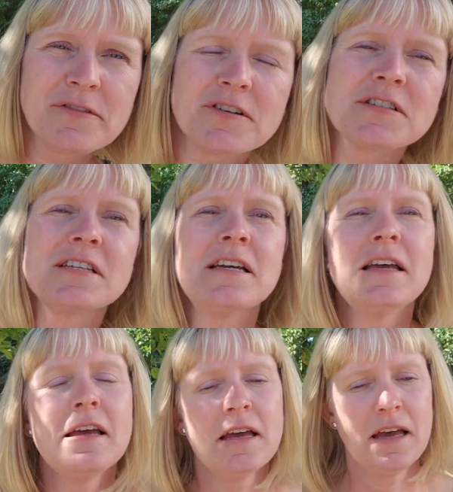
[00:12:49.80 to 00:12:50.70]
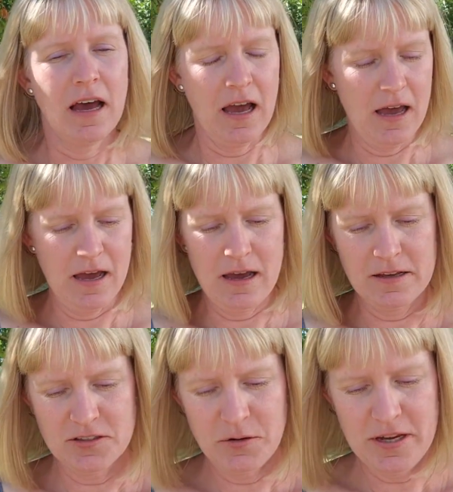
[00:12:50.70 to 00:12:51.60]
first.
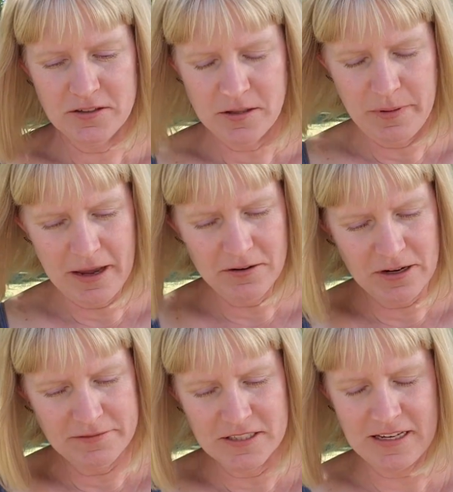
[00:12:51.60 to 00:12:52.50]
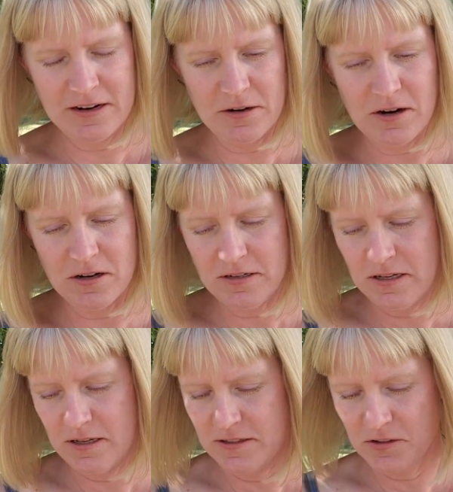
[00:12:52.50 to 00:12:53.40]
So here's the pattern I've decided on.
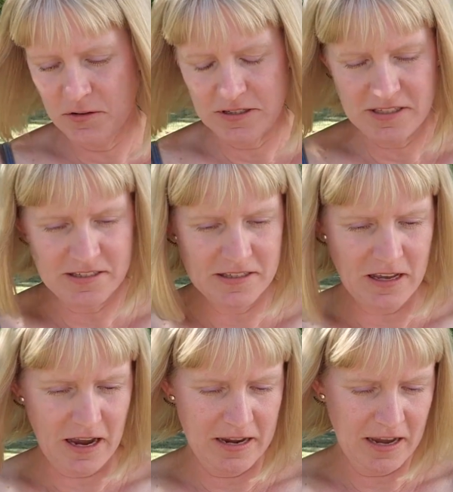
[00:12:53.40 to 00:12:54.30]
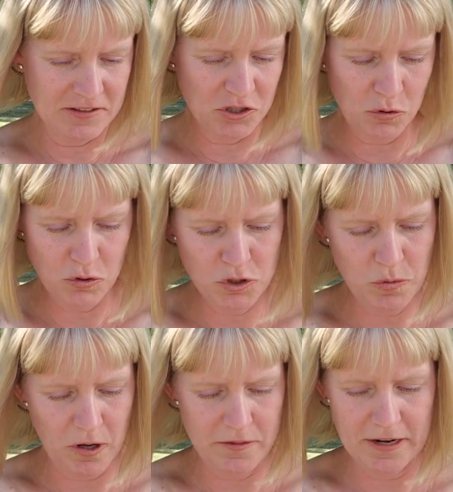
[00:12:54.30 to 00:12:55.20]
So this is, I had told you
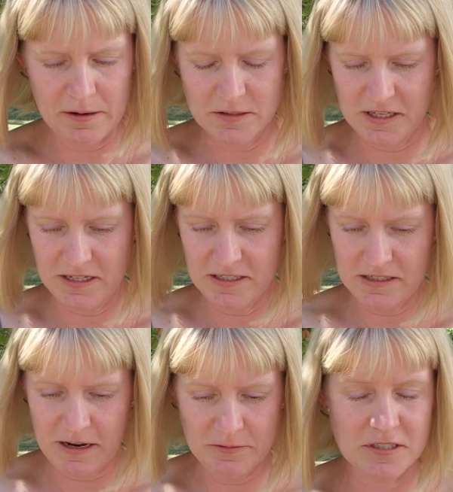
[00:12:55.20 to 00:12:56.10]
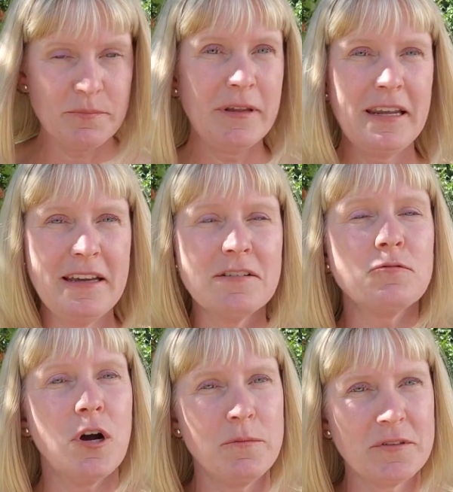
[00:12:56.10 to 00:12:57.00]
all that I was spinning
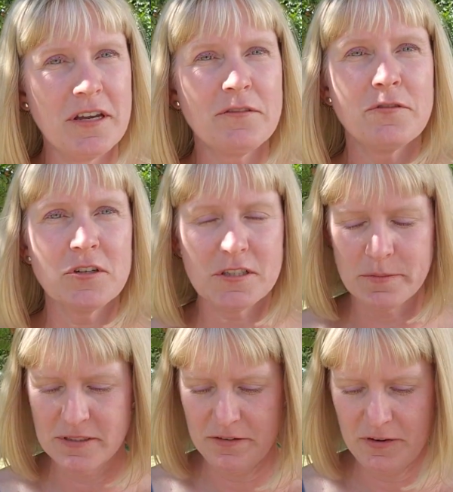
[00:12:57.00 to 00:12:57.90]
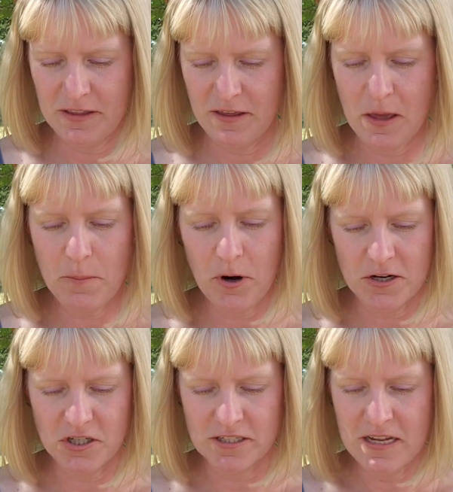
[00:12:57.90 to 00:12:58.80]
Romeldale for a specific
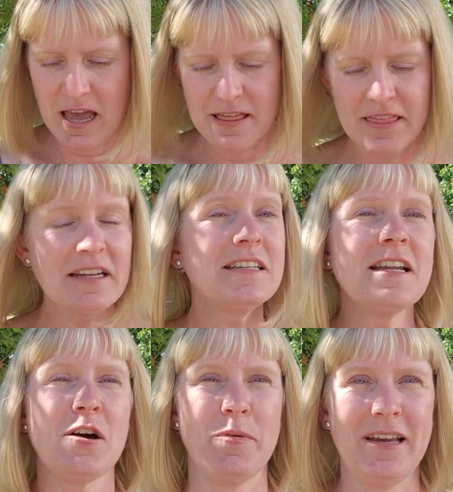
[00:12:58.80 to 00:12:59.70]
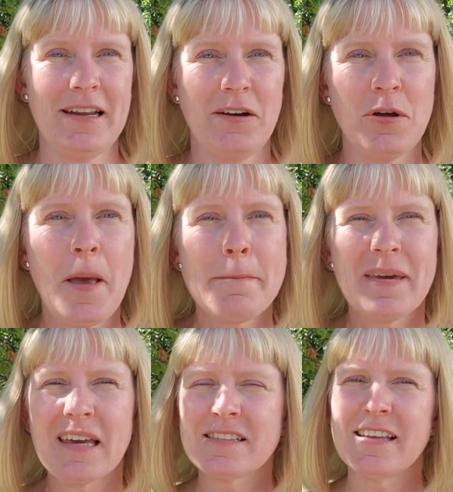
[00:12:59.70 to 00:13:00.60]
project. That did not pan out,
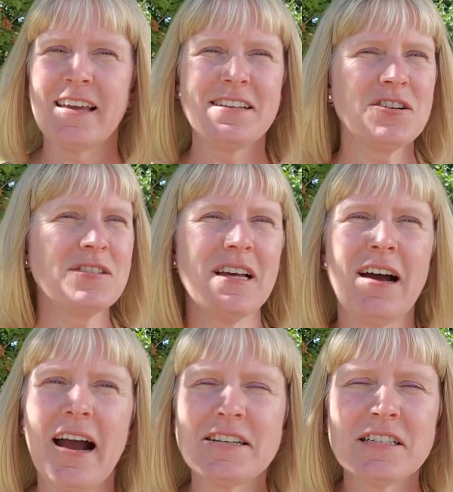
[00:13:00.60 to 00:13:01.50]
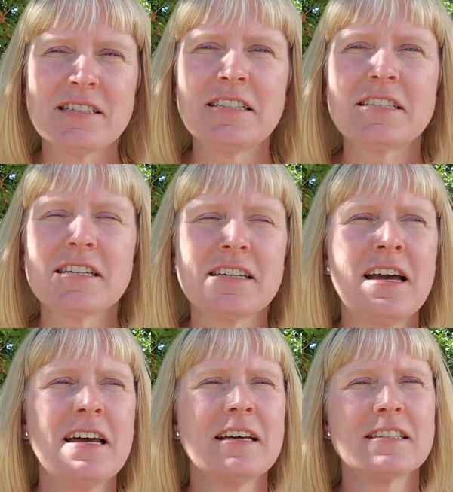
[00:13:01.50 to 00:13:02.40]
because it turns out I just need to
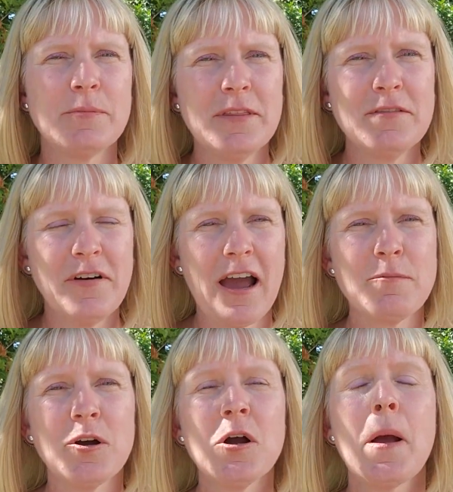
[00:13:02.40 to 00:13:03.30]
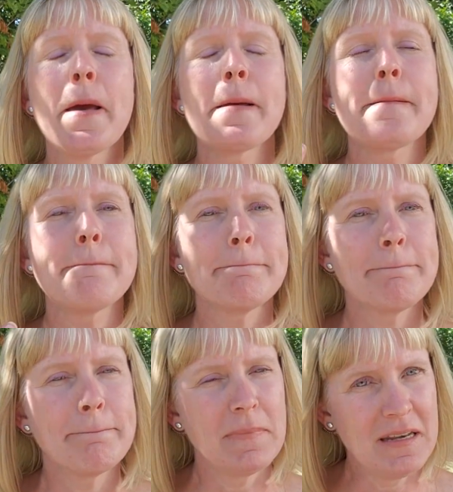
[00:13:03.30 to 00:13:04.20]
spin the fiber,
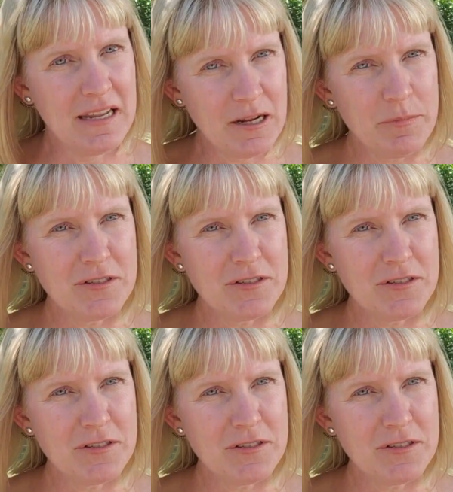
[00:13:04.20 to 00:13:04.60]
knit up a